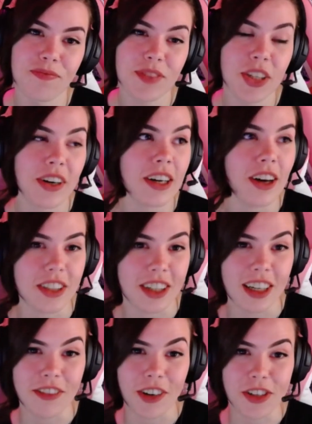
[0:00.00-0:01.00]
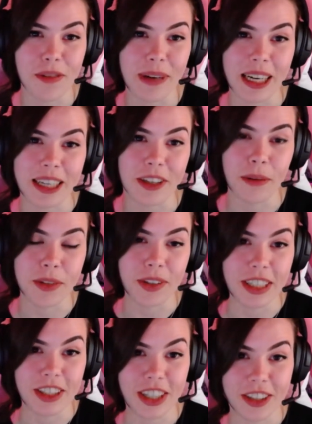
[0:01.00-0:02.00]
During lockdown, I've also picked up
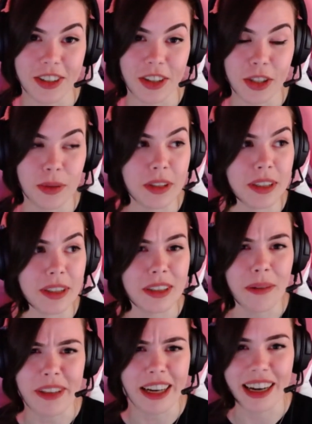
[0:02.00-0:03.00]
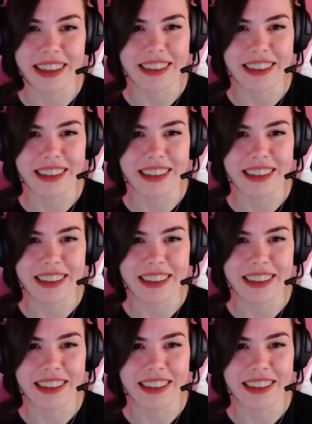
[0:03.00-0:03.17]
doing jigsaws, which is something I'd